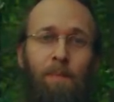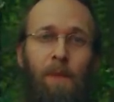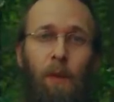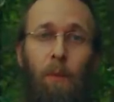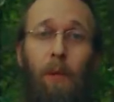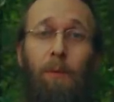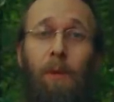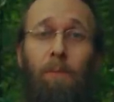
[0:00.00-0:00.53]

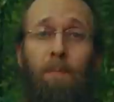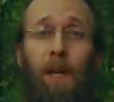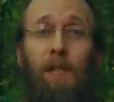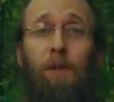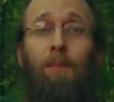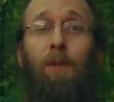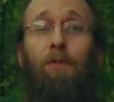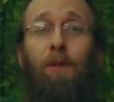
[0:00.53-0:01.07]
We would
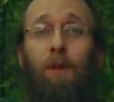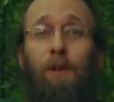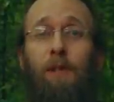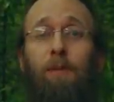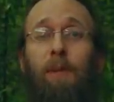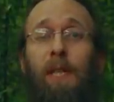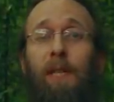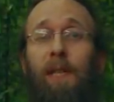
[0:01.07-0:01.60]
much prefer
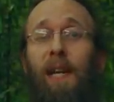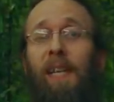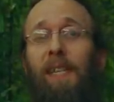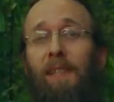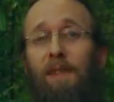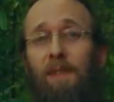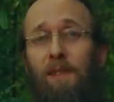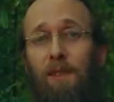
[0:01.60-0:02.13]
to be
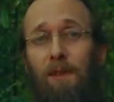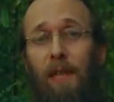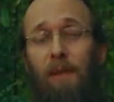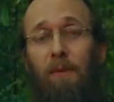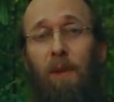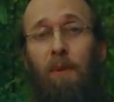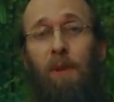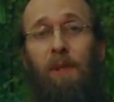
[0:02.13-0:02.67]
enlightened so
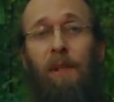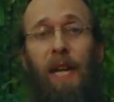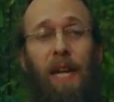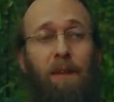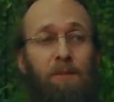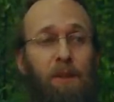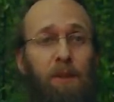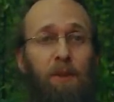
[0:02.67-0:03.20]
that we wouldn't
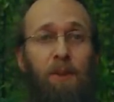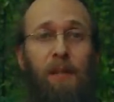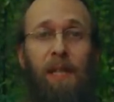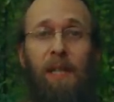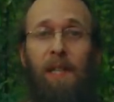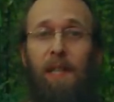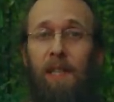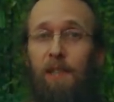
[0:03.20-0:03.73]
have to
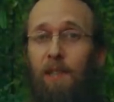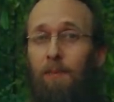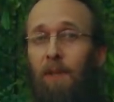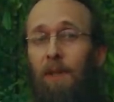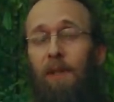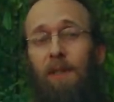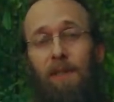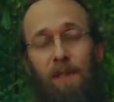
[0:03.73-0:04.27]

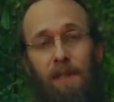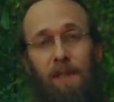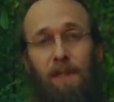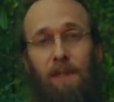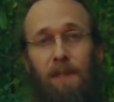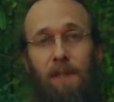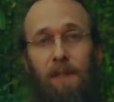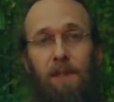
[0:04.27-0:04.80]
experience these
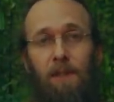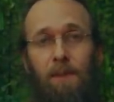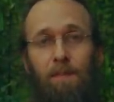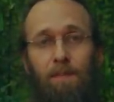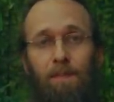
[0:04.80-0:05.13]
things.